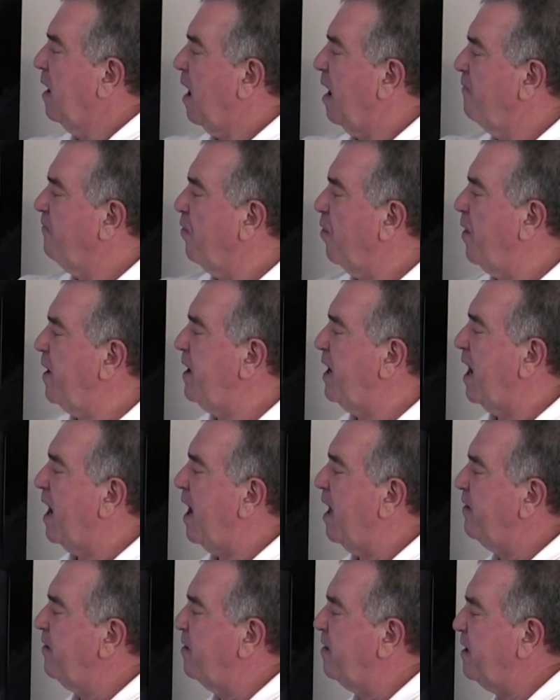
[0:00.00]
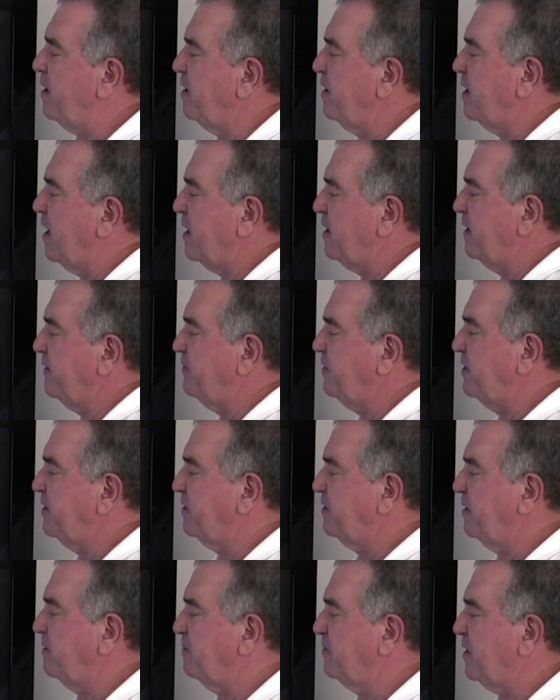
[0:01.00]
Avoid other conductive
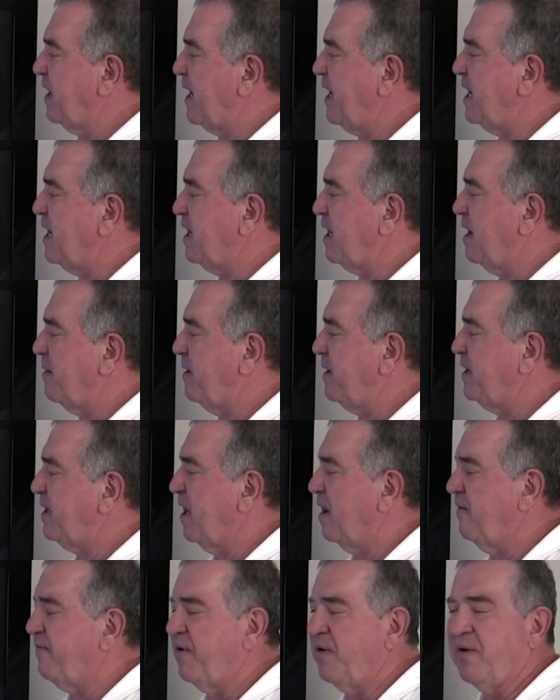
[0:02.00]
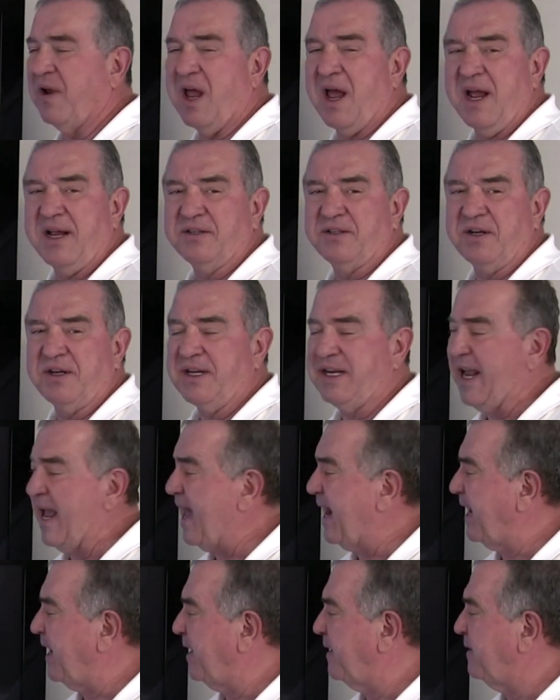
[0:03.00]
systems like incoming telephone lines and
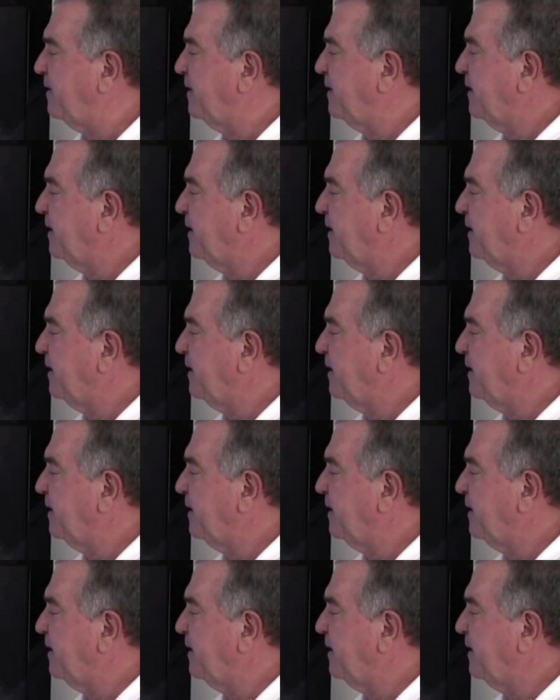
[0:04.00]
data.